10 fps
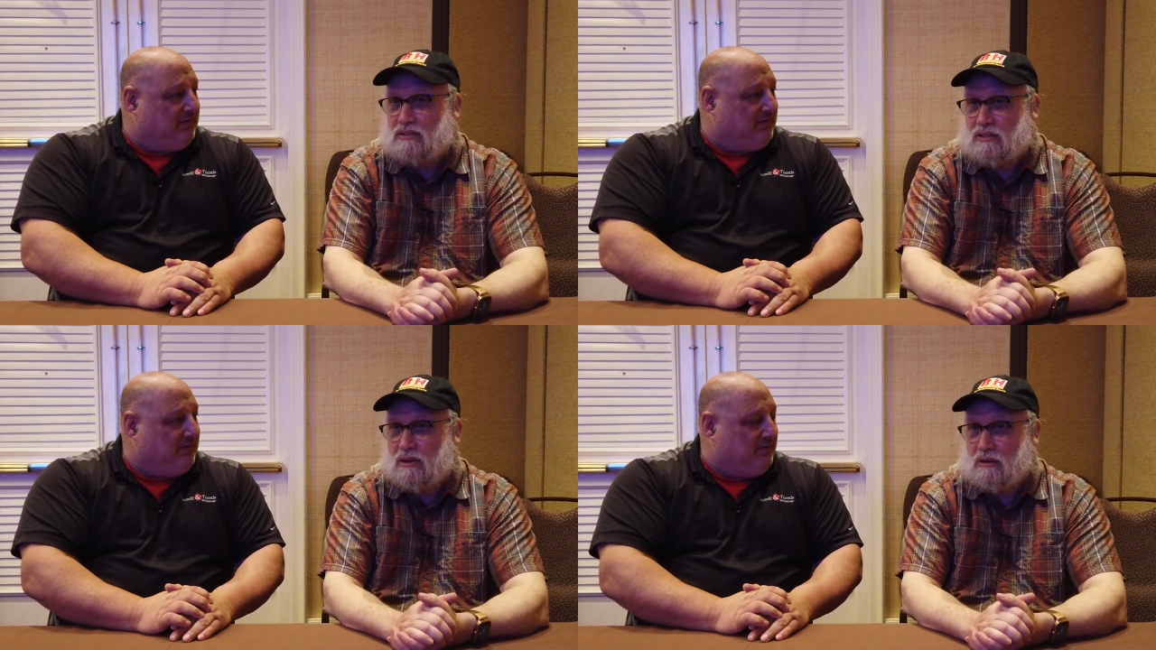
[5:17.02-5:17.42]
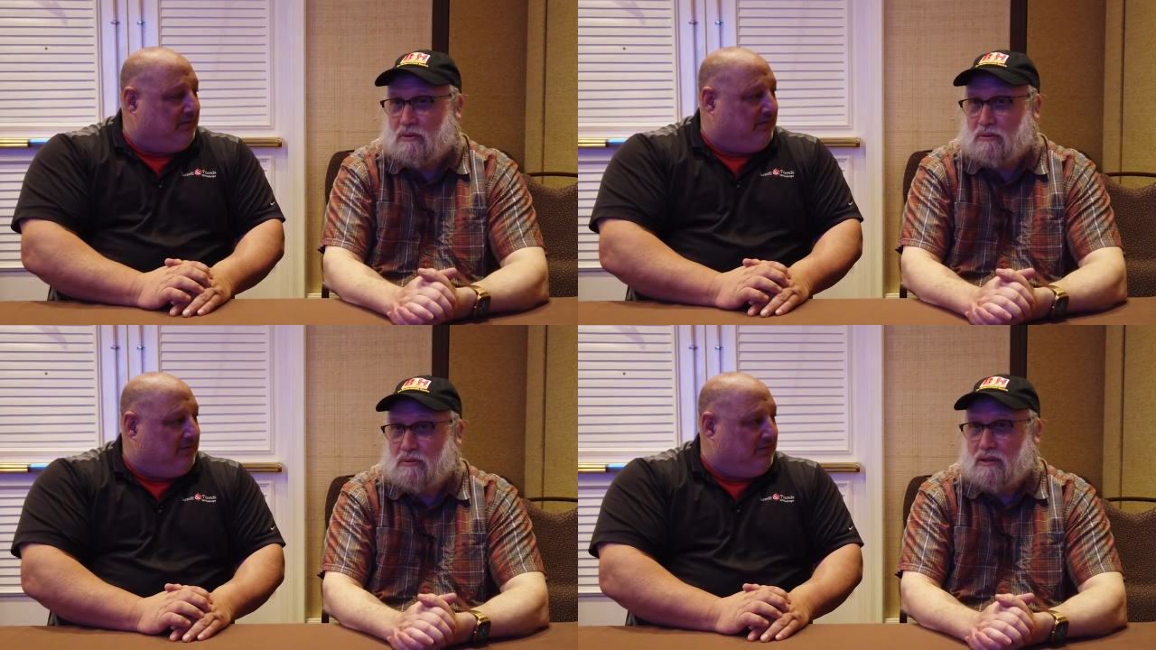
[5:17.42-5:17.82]

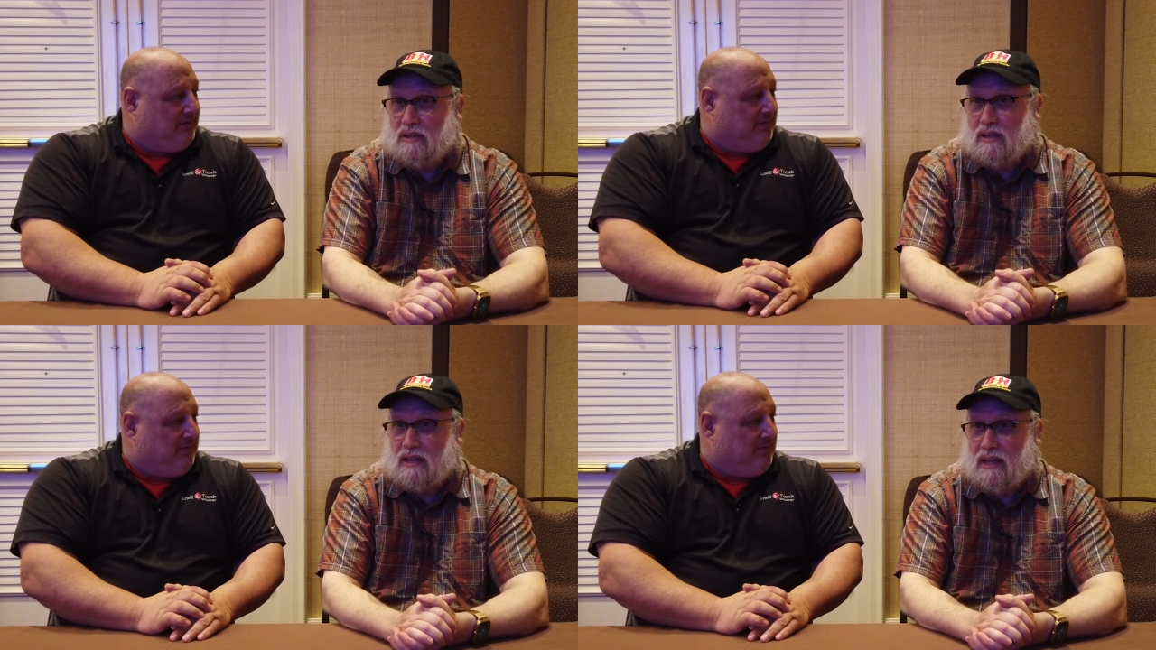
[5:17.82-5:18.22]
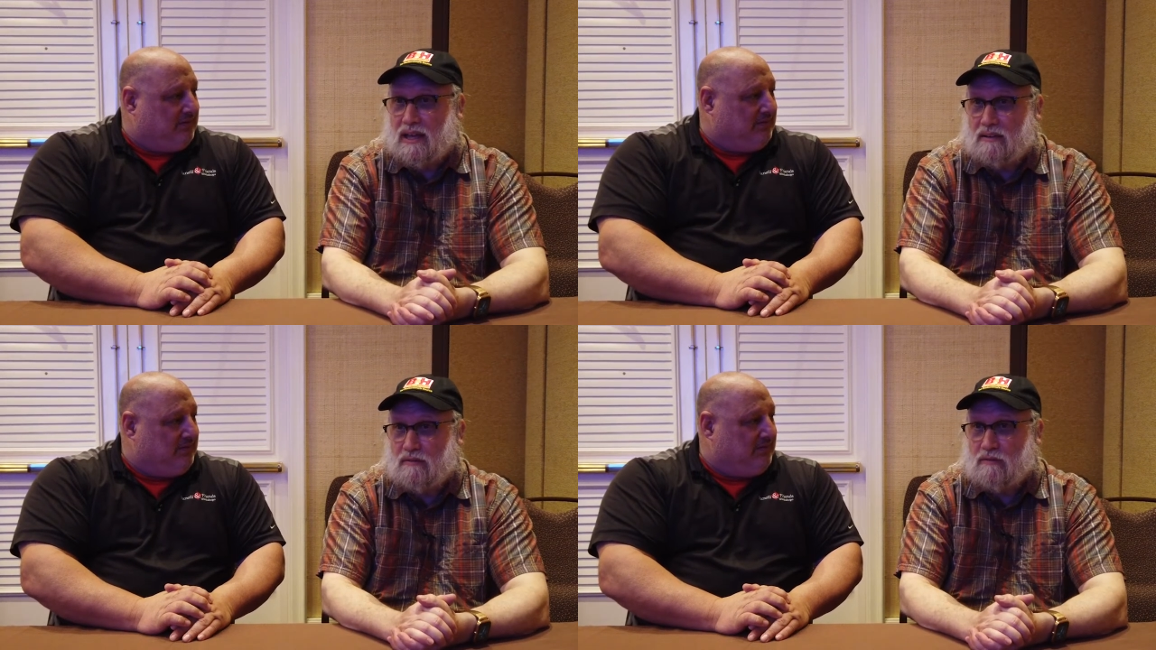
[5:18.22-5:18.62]
Speaker 1: So
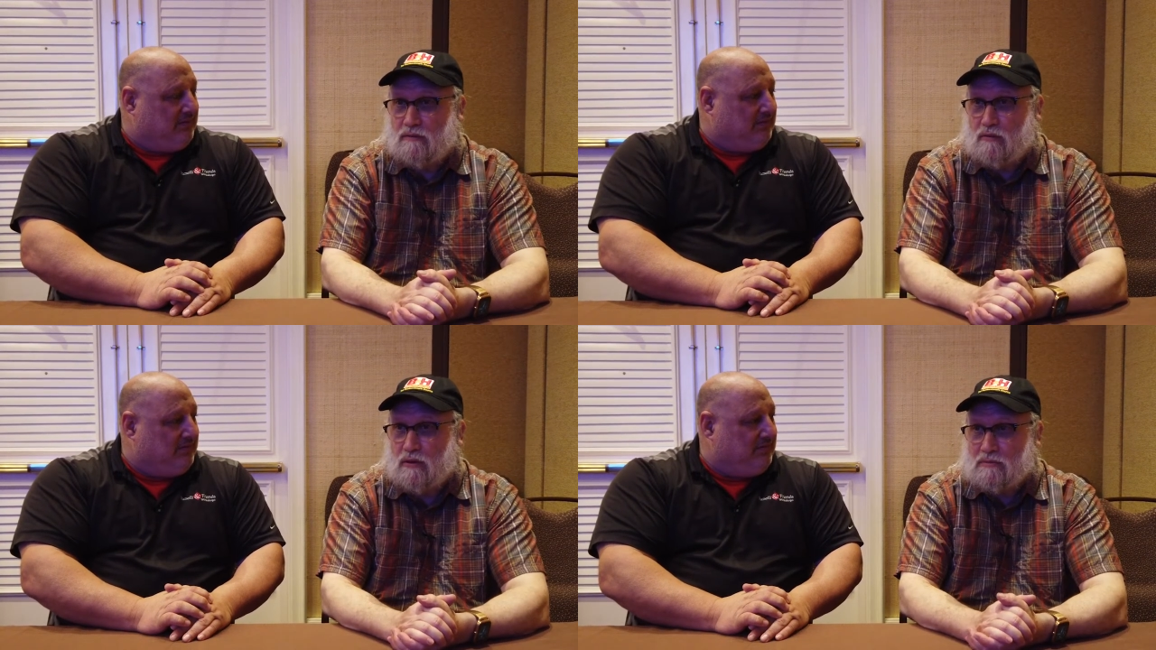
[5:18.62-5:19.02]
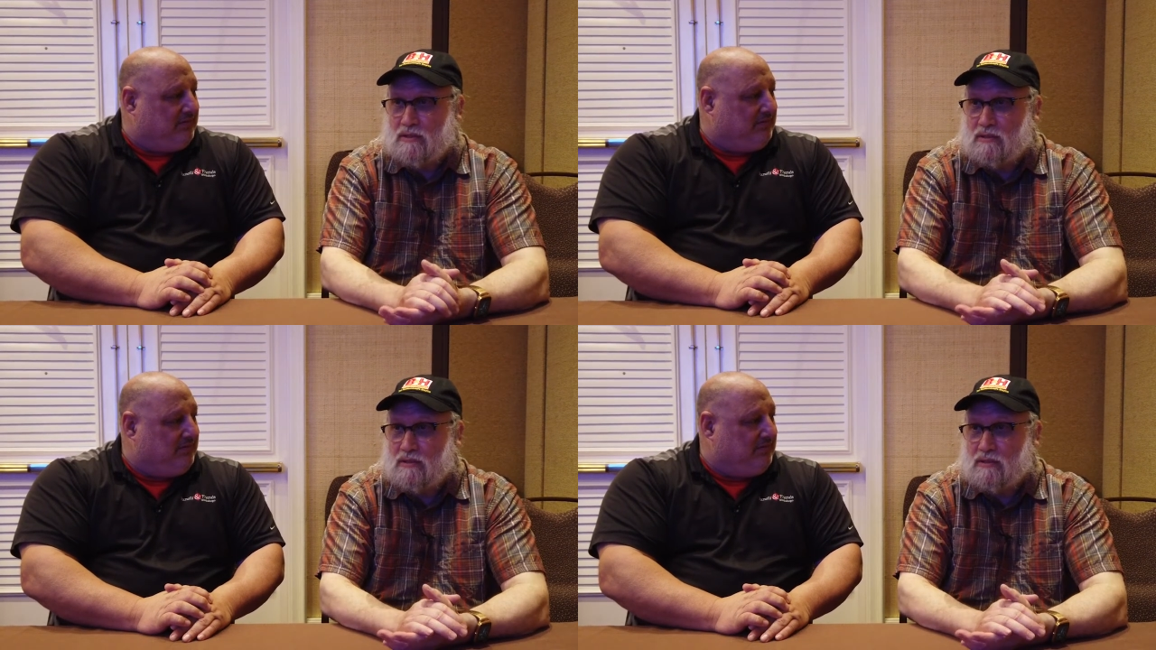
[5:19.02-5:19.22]
it forms